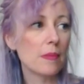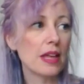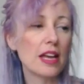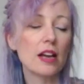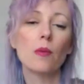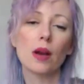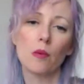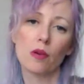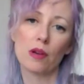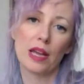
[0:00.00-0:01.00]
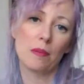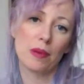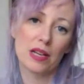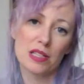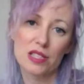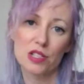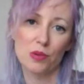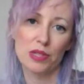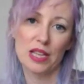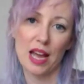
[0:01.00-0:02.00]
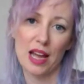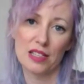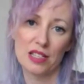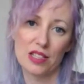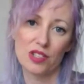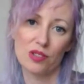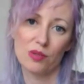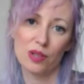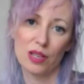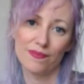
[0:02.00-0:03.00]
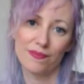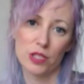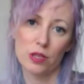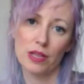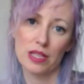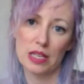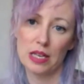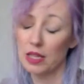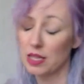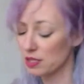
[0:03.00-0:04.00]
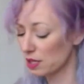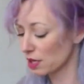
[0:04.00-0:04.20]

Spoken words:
The eagle one I won't keep because it's new with tags. It's too easy to list.